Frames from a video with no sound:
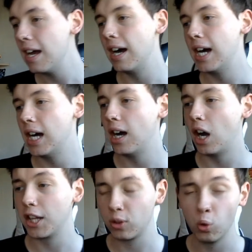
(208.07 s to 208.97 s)

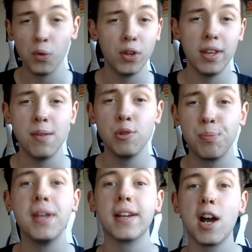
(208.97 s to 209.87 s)
I thought that he was
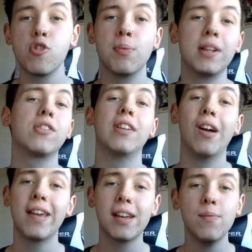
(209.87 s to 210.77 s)
beating Aljamain Sterling